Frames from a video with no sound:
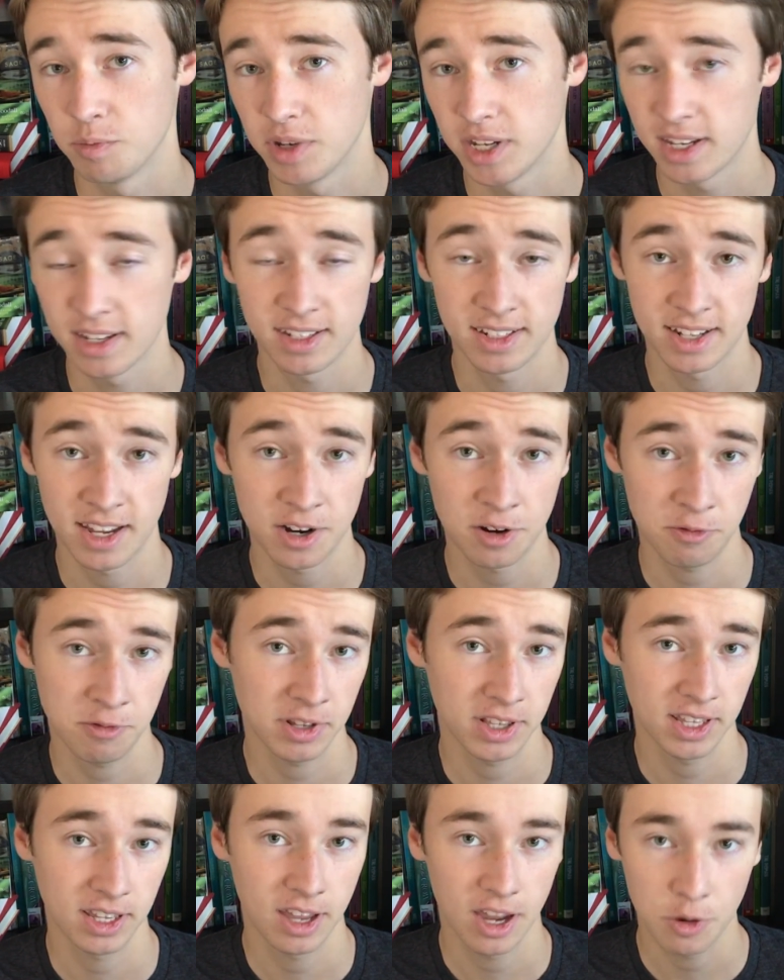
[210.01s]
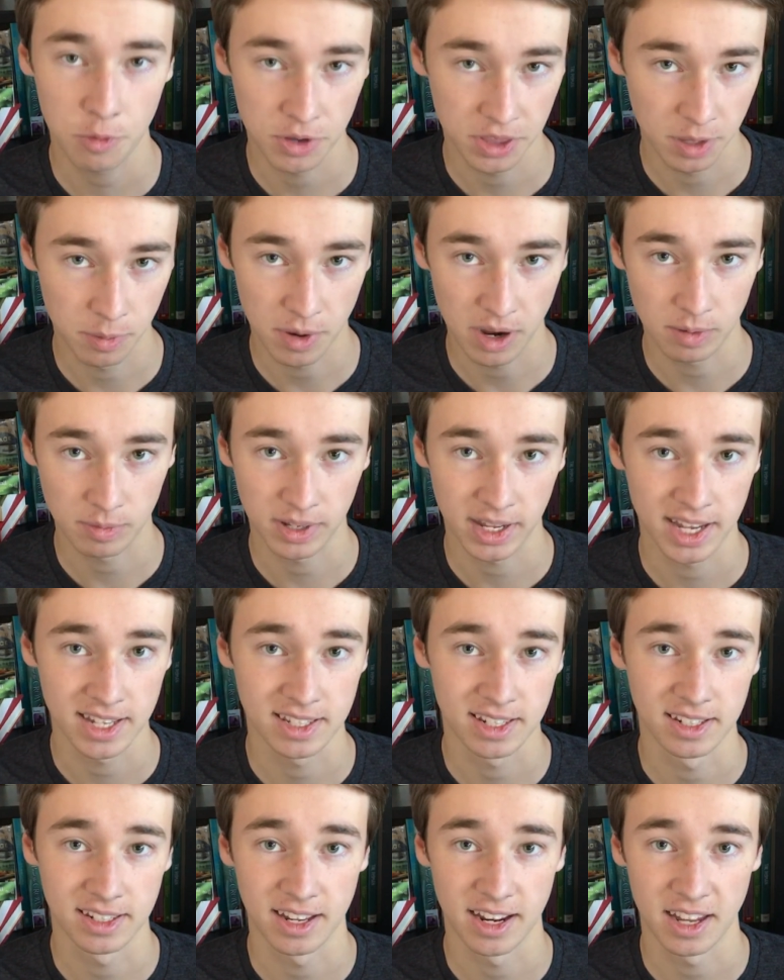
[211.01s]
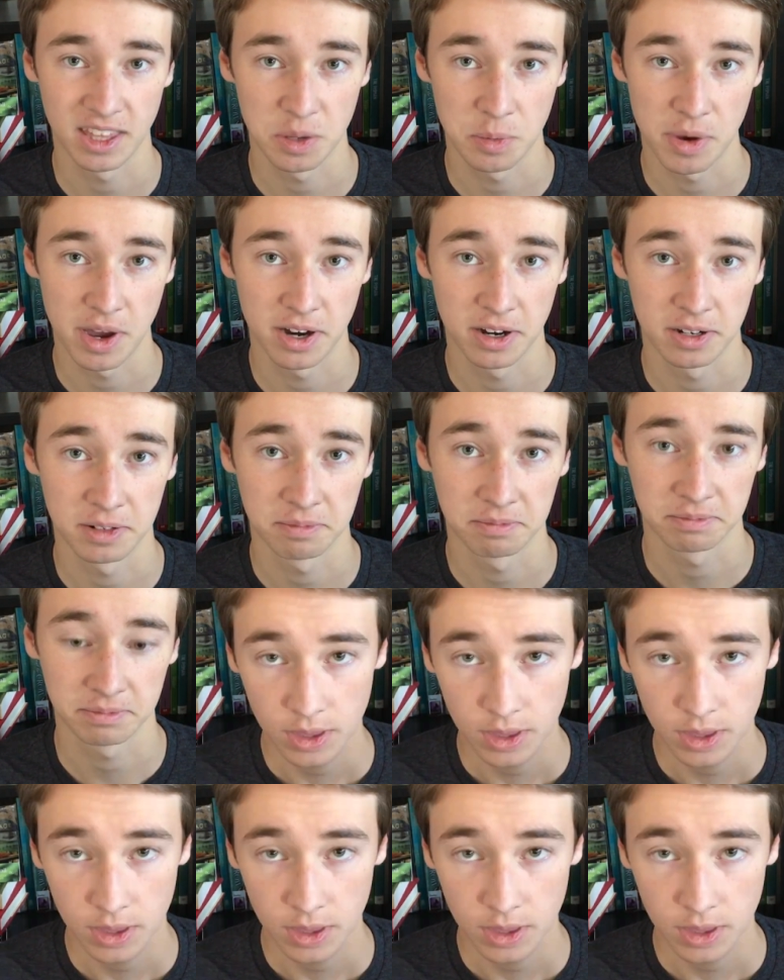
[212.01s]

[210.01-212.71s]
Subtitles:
because I don't really care what the Bible has to say on the matter.